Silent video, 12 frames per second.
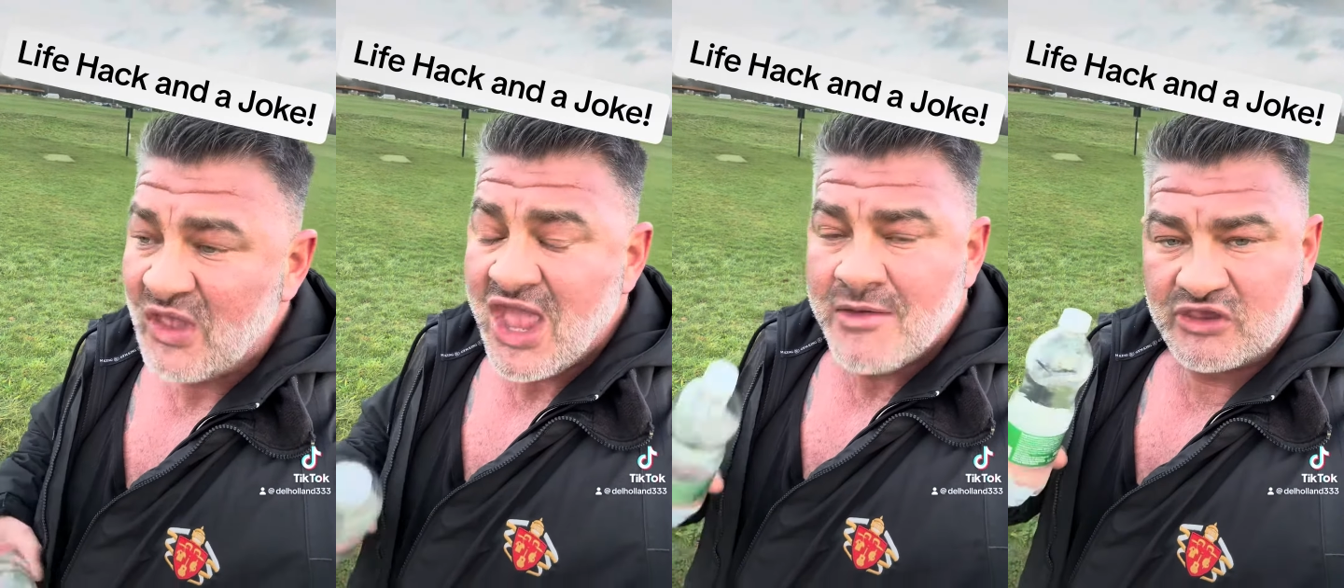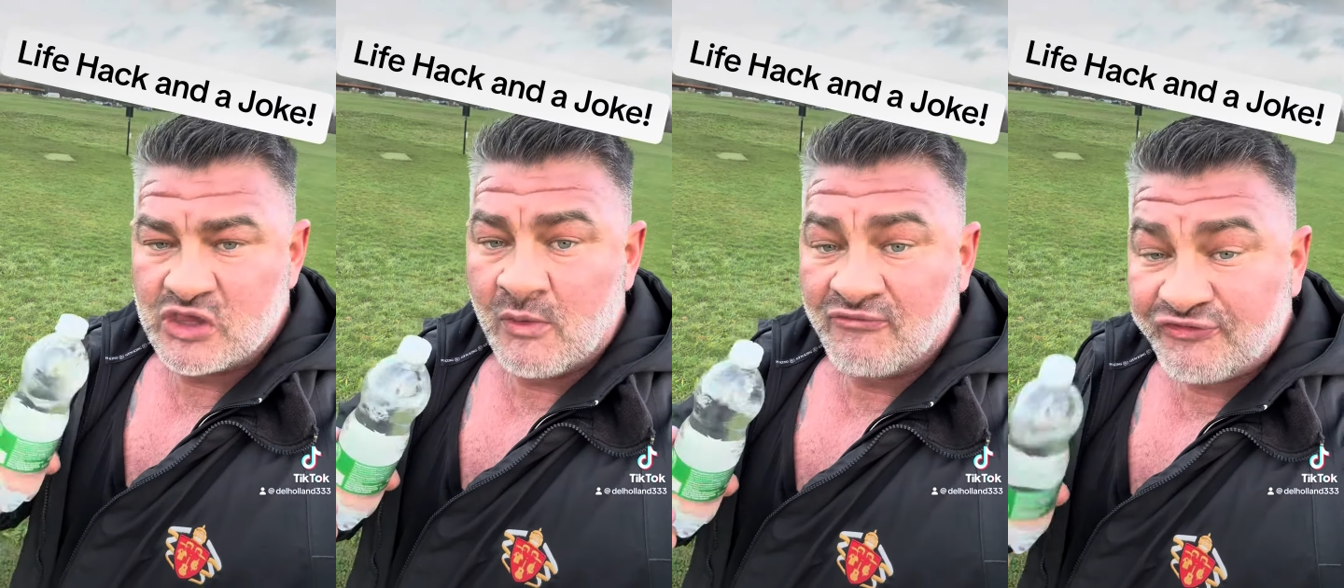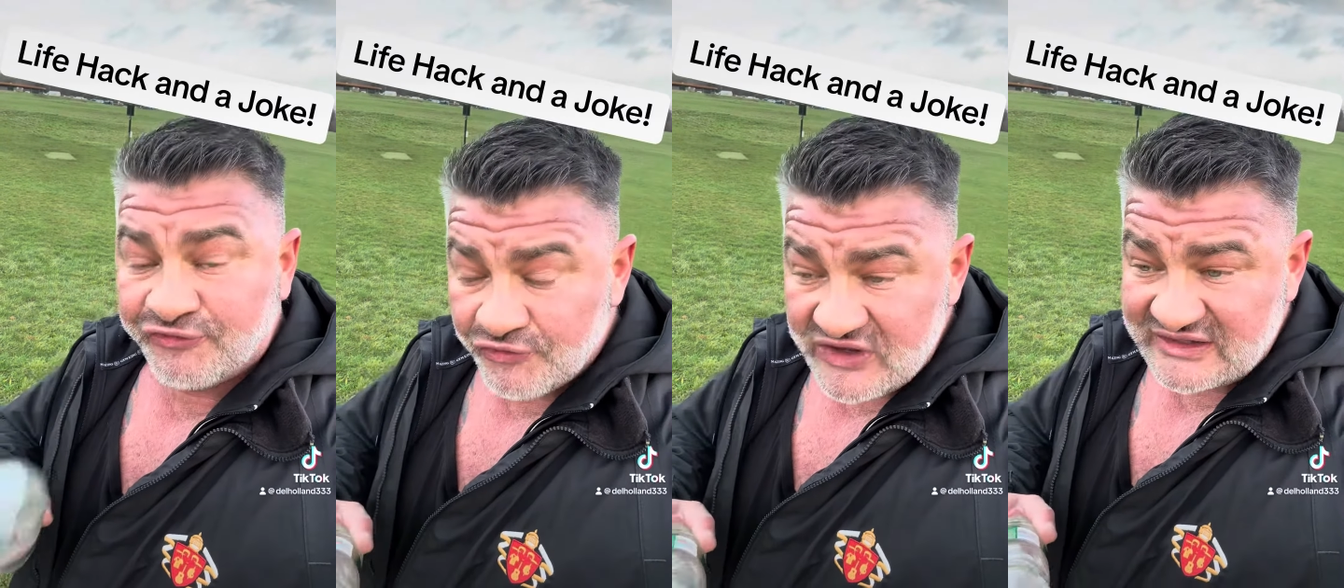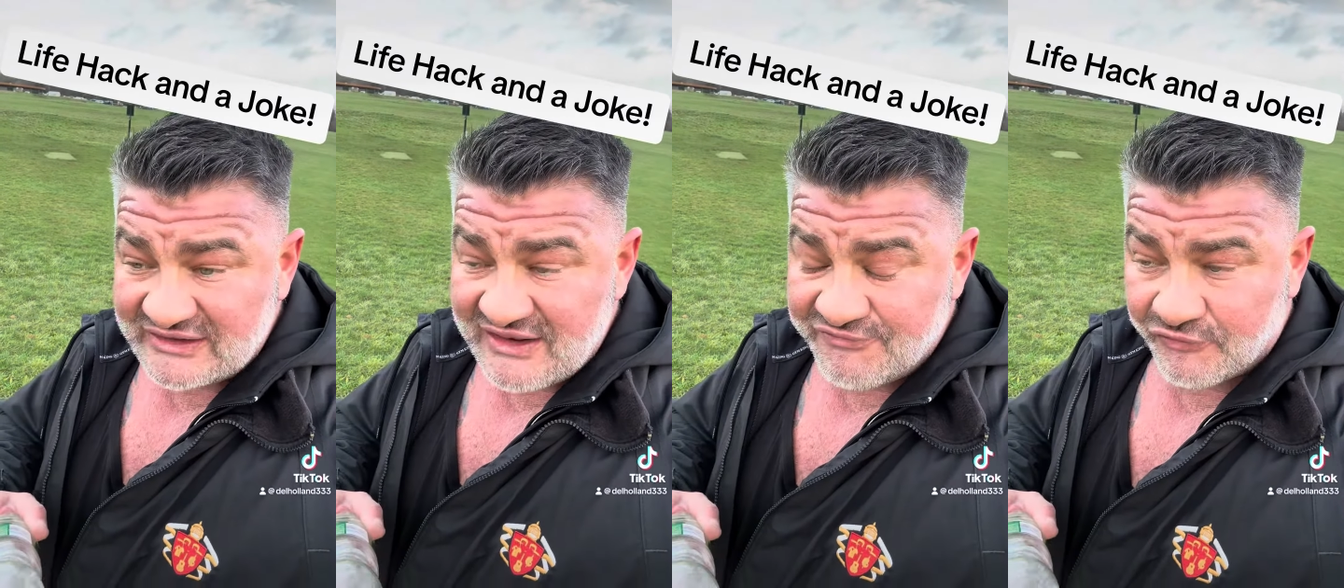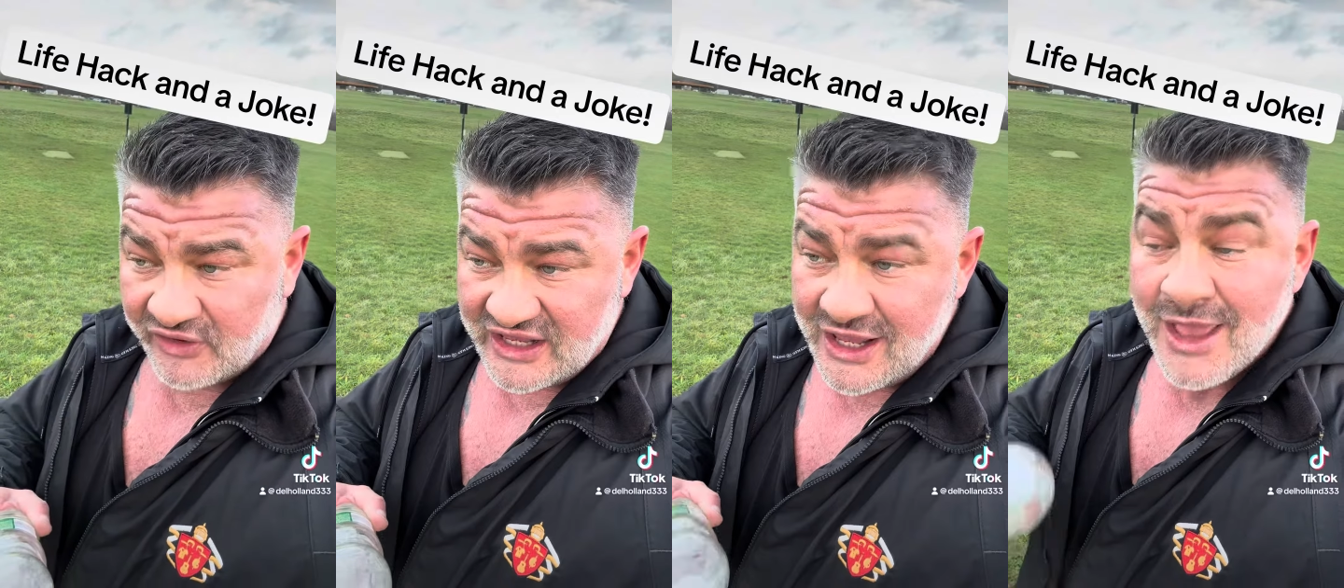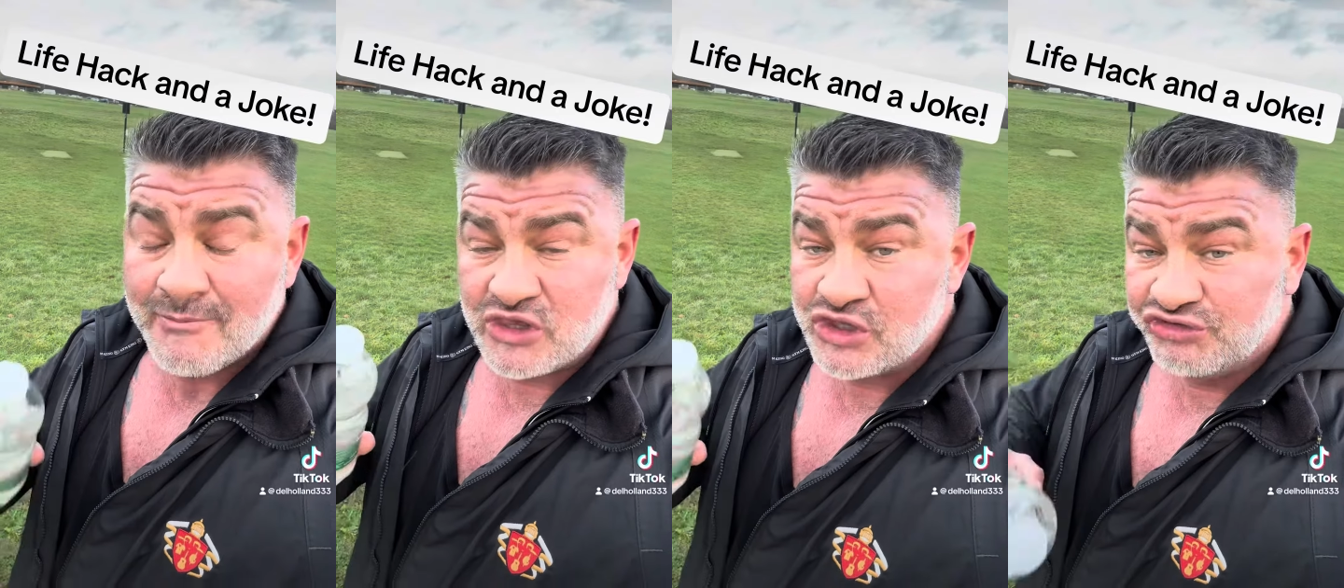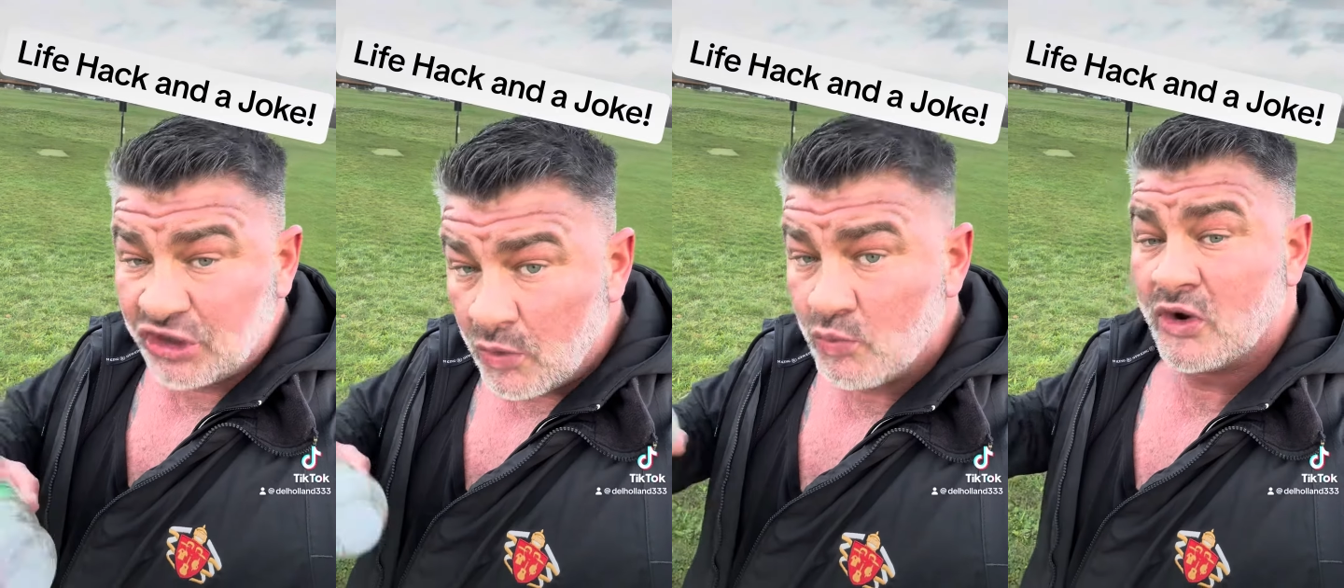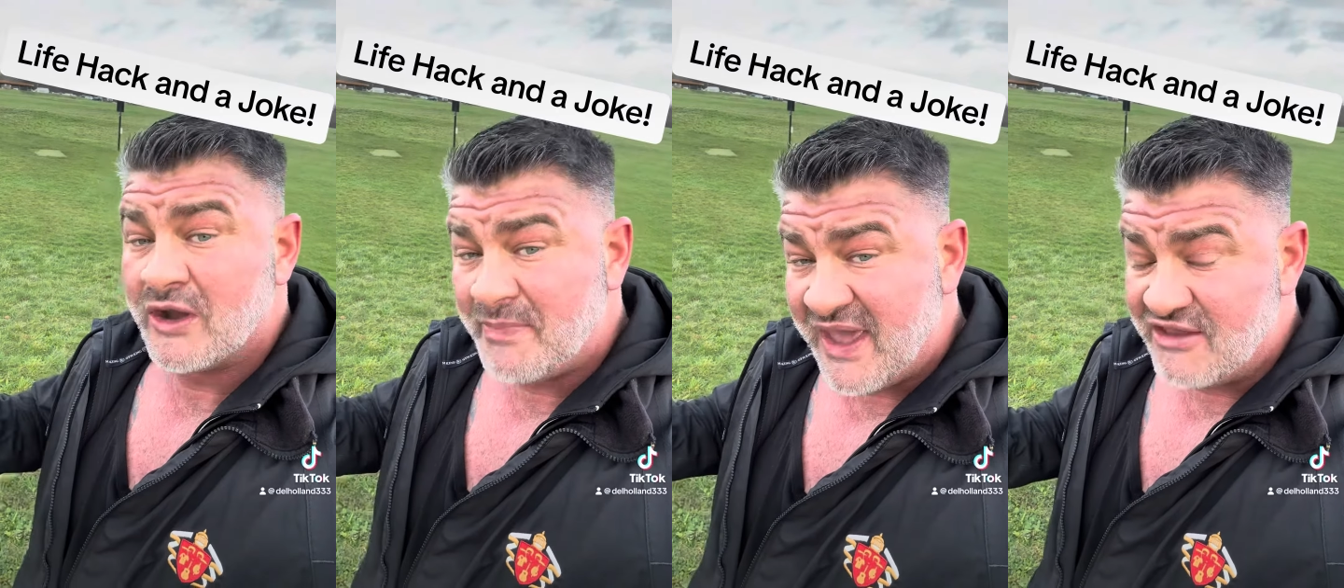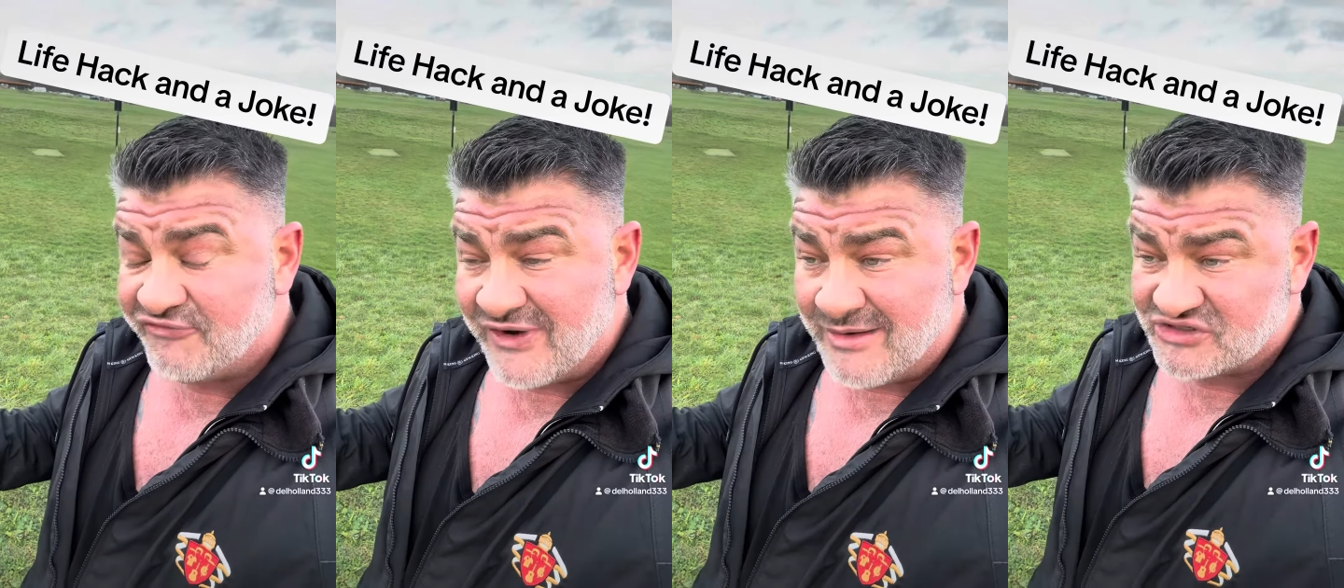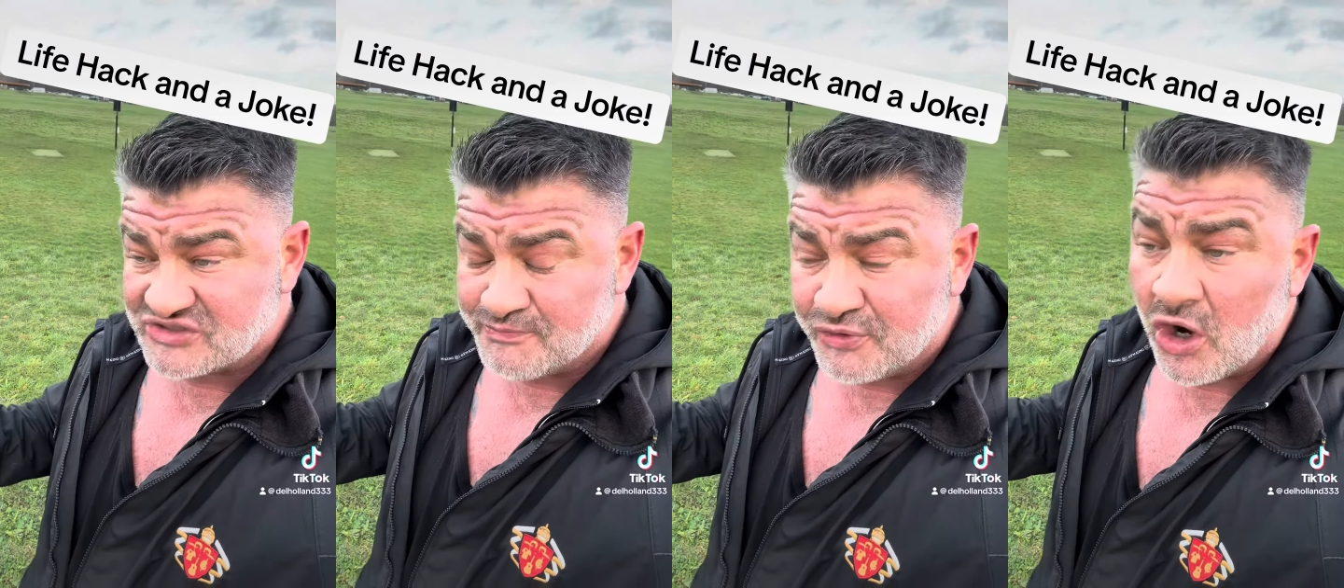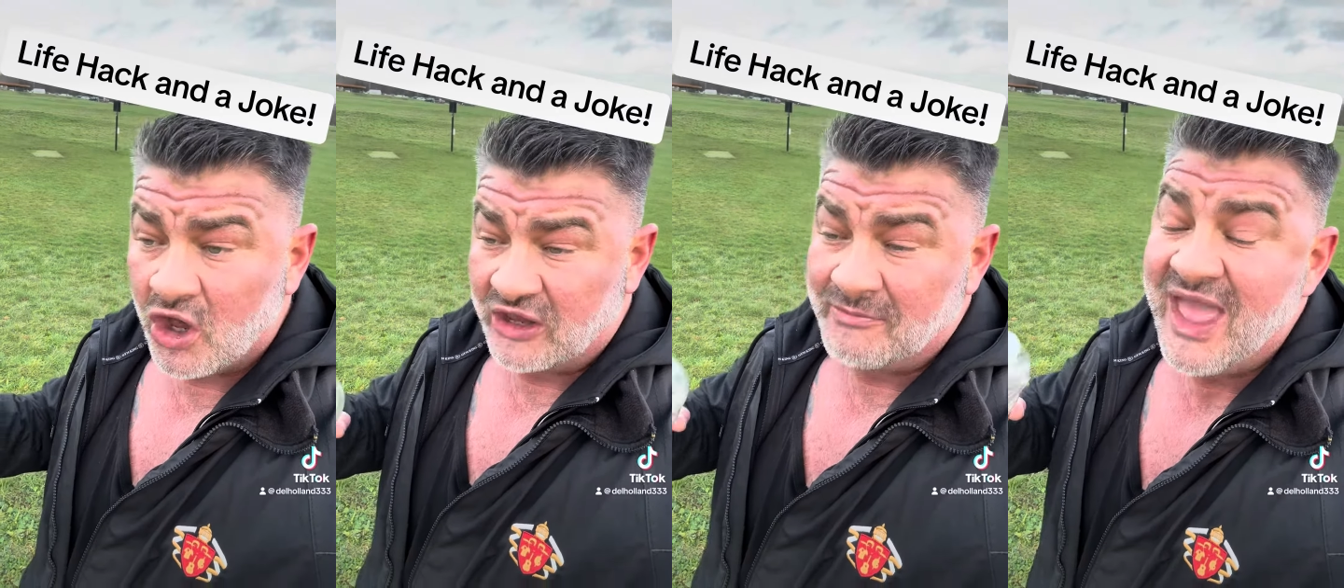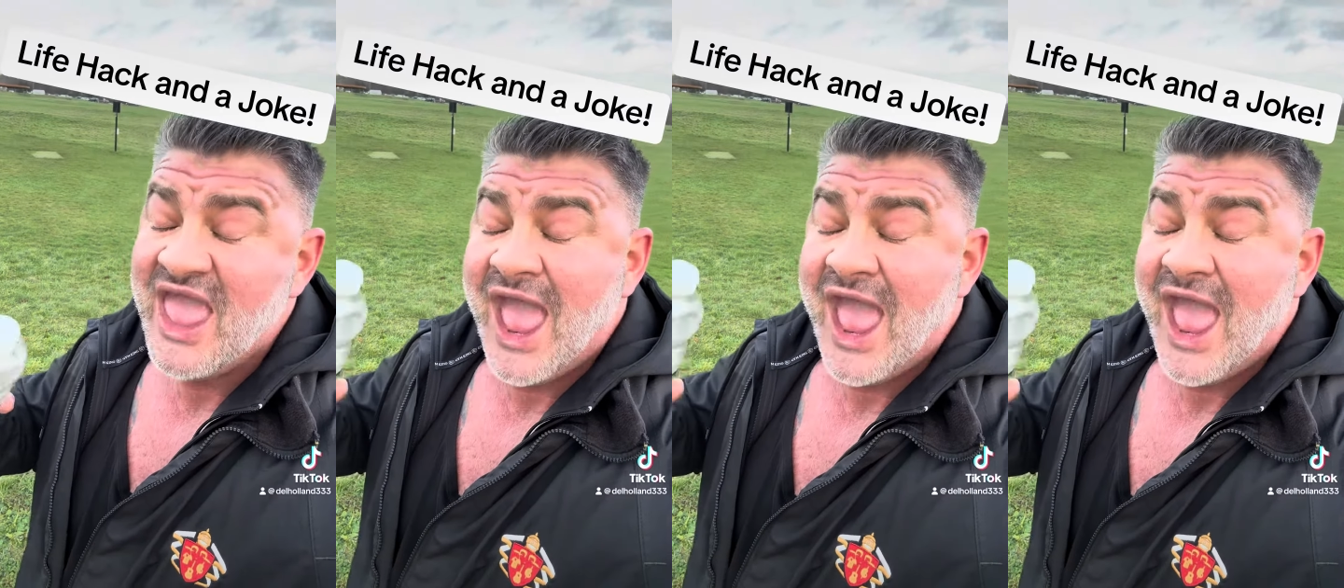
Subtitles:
but you want free delivery, but you don't want to pay for Amazon Prime,